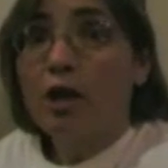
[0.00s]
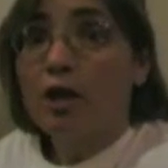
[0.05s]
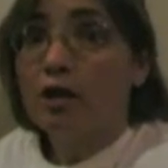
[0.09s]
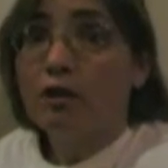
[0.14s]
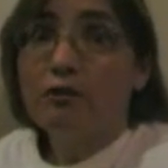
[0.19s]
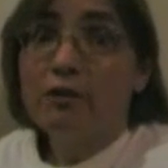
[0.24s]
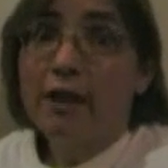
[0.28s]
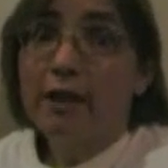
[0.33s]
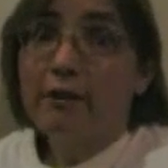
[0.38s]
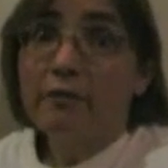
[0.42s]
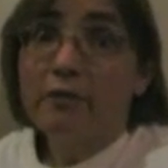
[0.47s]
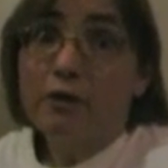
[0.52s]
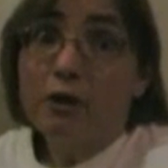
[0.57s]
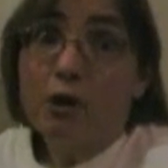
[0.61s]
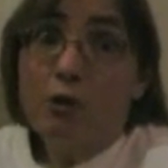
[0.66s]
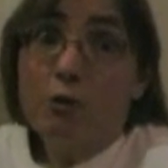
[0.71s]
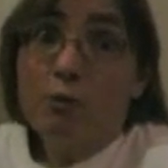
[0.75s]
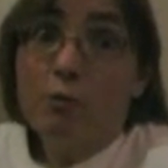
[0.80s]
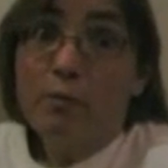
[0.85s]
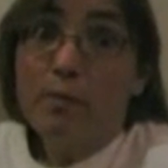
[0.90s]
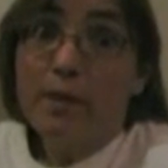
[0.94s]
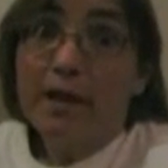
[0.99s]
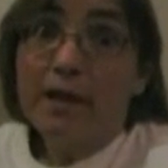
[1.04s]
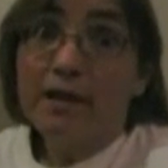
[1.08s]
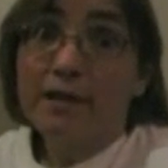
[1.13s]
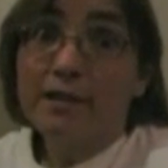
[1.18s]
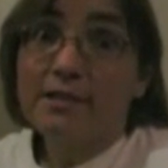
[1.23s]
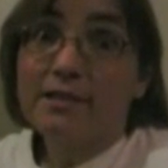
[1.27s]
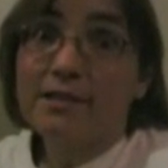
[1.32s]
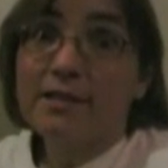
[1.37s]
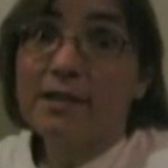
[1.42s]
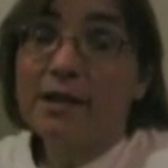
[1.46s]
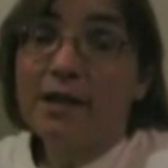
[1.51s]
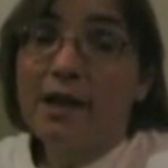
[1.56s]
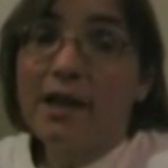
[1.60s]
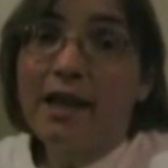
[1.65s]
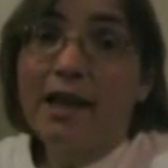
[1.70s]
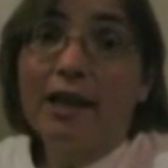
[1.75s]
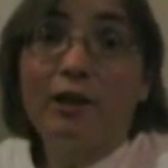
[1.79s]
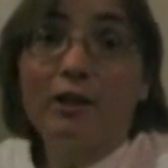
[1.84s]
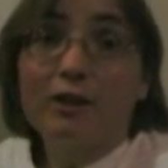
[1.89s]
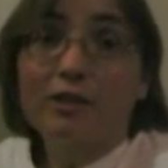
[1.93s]
You'd never know because
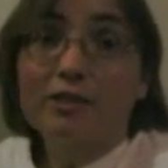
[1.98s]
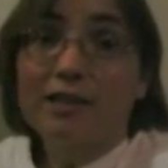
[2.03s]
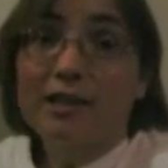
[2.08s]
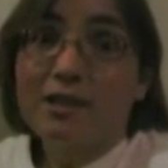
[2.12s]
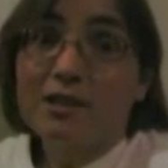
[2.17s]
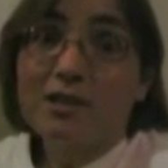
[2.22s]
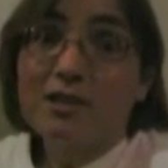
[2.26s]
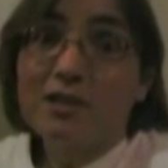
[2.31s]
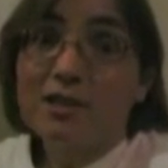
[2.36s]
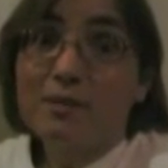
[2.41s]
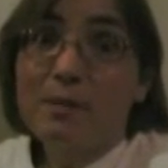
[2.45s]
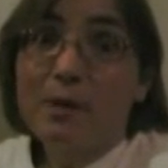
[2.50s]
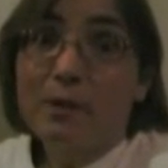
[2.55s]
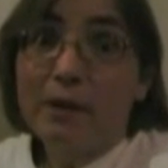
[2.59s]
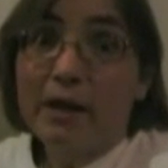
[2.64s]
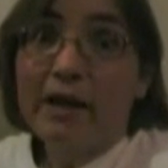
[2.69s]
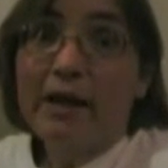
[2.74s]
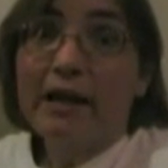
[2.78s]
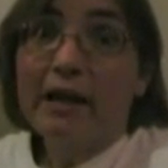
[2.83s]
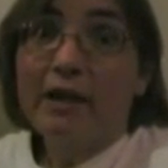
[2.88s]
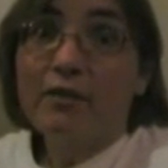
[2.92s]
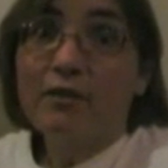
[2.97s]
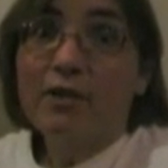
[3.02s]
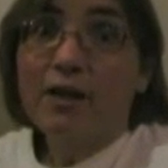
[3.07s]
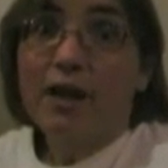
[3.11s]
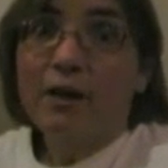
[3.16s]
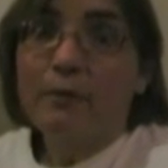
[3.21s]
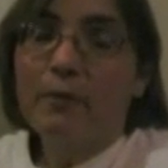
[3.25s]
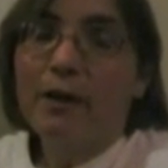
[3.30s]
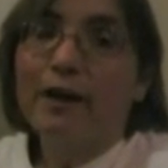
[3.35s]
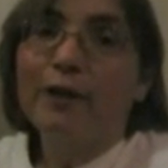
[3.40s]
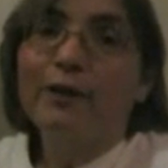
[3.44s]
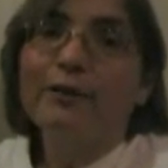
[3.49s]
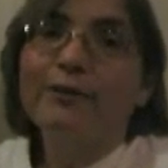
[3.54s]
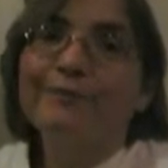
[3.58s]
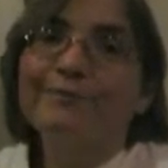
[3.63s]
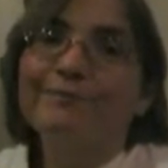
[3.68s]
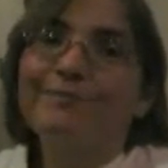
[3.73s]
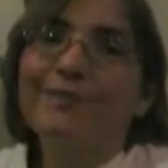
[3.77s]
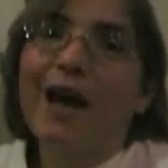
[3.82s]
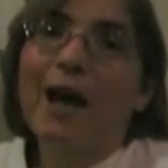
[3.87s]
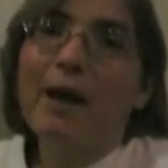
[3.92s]
he looks like just about any other guy. Well,
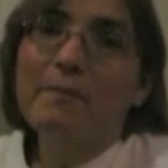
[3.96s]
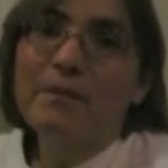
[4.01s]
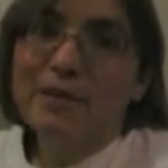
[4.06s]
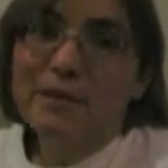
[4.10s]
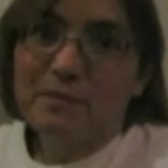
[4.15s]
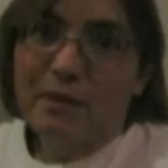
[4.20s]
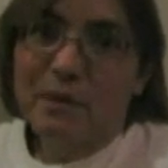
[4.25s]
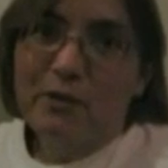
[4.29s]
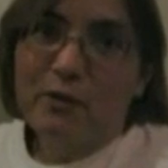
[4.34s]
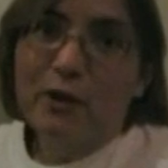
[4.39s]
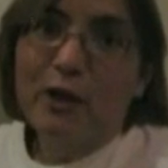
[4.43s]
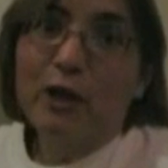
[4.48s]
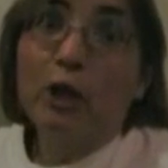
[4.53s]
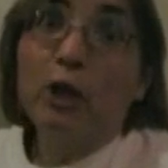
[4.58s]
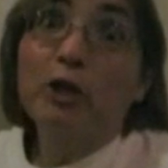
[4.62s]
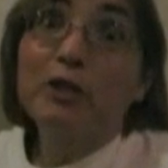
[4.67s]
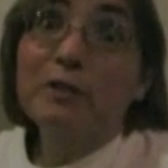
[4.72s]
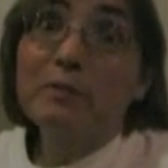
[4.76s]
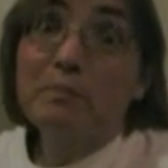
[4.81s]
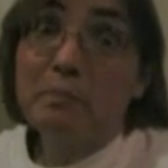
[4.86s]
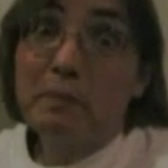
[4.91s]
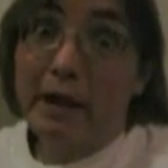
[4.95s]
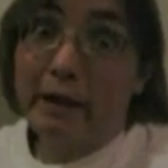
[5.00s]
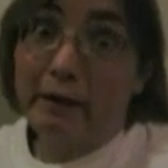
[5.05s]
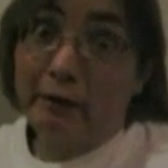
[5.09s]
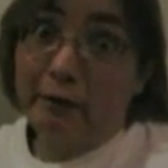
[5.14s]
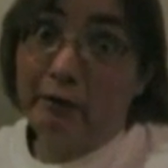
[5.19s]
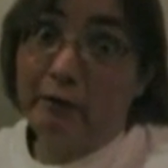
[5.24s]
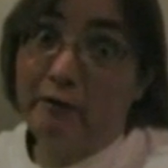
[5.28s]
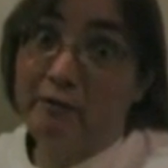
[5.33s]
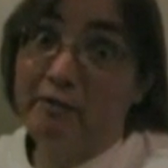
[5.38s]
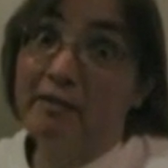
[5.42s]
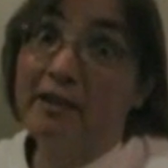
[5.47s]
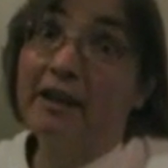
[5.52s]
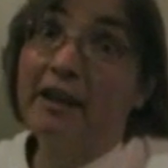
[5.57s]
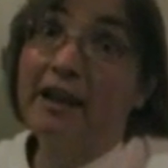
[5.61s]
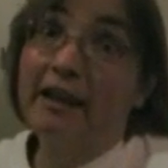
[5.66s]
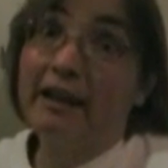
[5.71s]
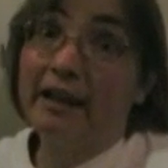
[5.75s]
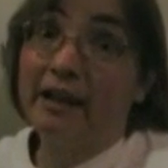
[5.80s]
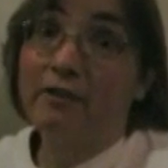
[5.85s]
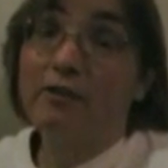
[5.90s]
I'm his mother, he looks better
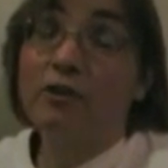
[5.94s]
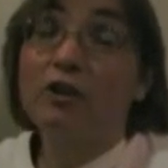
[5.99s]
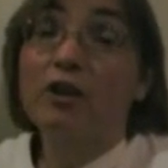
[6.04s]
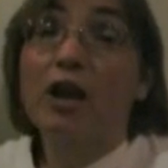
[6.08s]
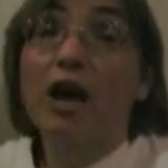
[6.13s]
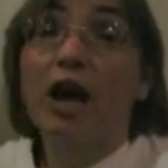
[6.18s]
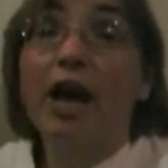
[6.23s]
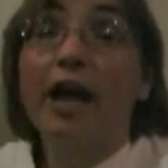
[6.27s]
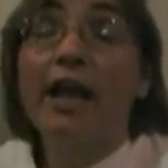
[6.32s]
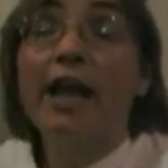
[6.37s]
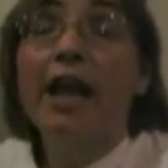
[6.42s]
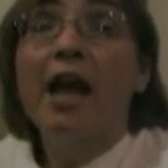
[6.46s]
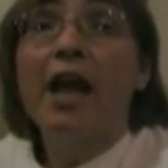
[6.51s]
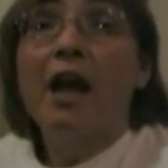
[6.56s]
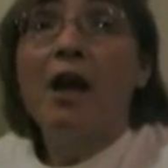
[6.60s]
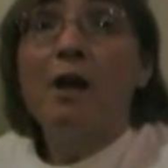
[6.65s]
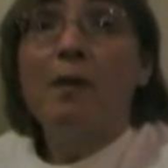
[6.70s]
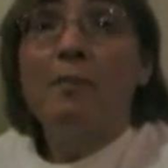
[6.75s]
than any other guy.